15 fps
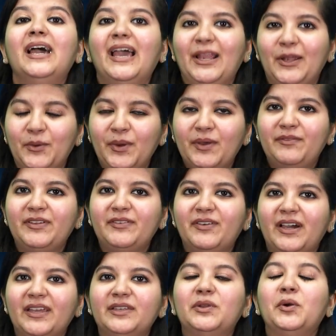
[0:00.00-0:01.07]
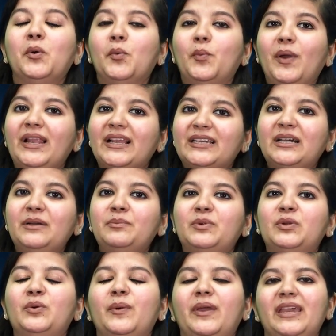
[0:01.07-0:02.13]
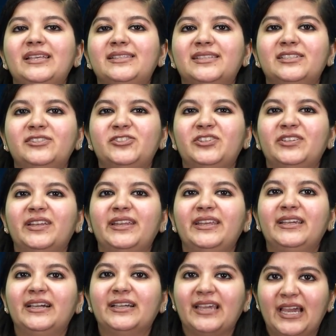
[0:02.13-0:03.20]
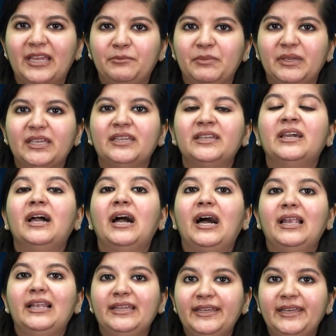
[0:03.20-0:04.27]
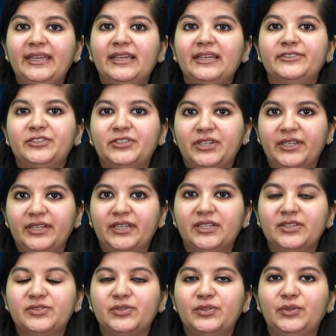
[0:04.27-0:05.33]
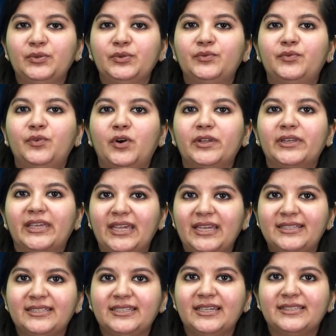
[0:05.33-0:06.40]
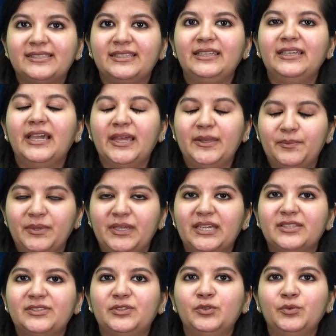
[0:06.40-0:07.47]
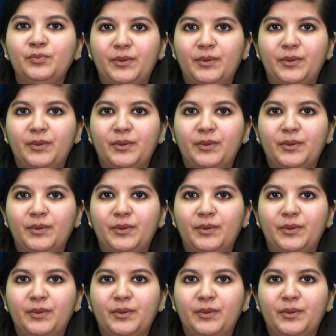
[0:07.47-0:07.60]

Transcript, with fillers: Hello everyone, welcome to ACE Engineering Academy, a leading engineering institute for GATE, ESE and PSU